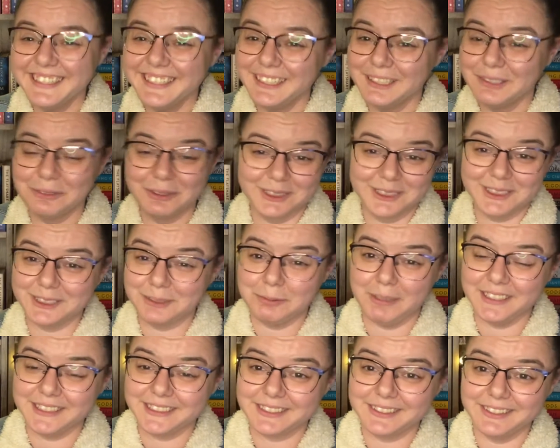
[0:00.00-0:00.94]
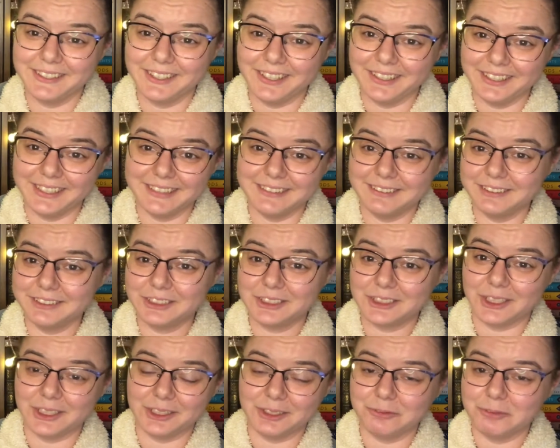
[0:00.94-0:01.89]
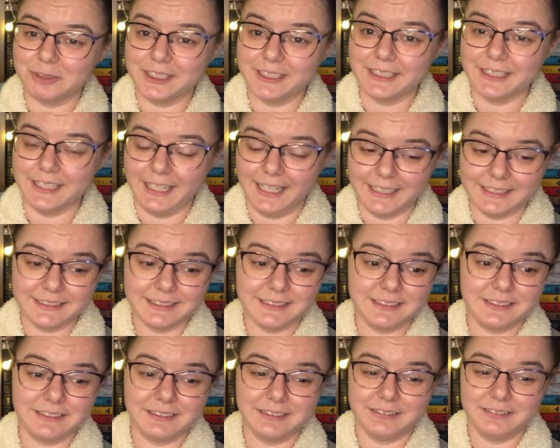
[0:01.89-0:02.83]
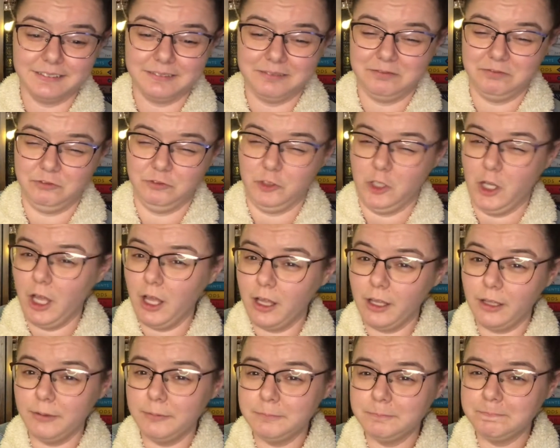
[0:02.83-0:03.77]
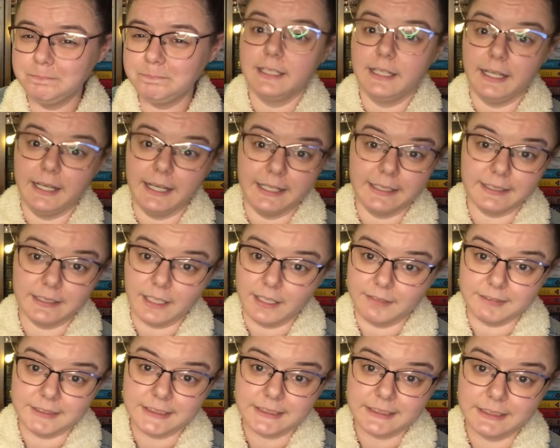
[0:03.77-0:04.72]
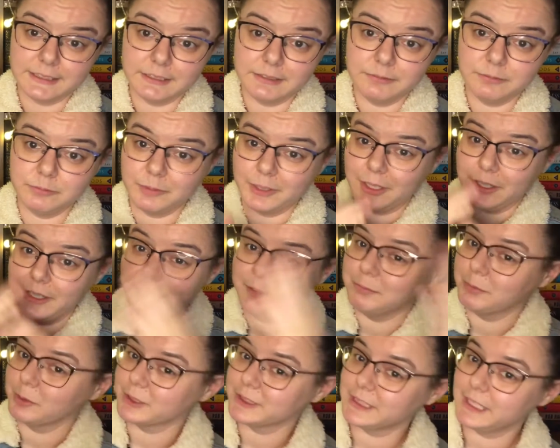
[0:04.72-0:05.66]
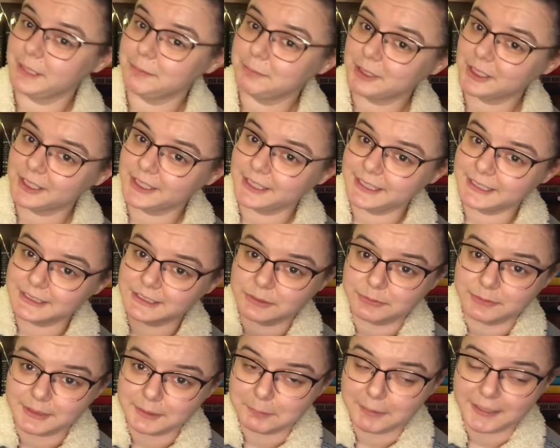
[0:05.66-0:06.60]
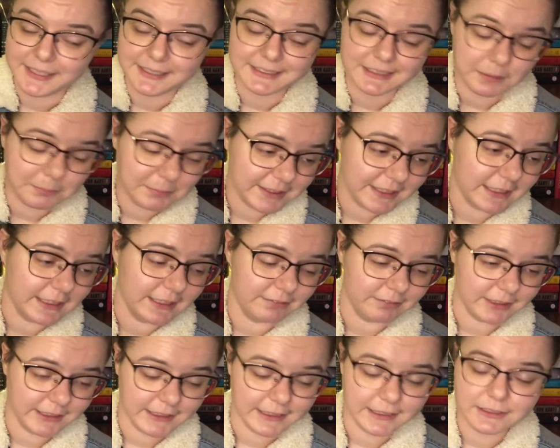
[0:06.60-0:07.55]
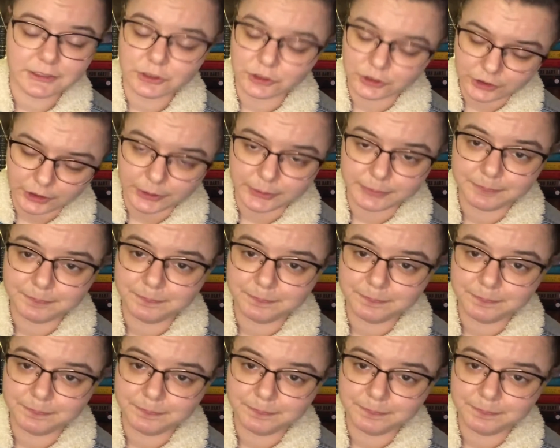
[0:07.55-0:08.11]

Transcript: which is basically all I started with last fall. And obviously, we all have more time on our hands with the pandemic and everything, so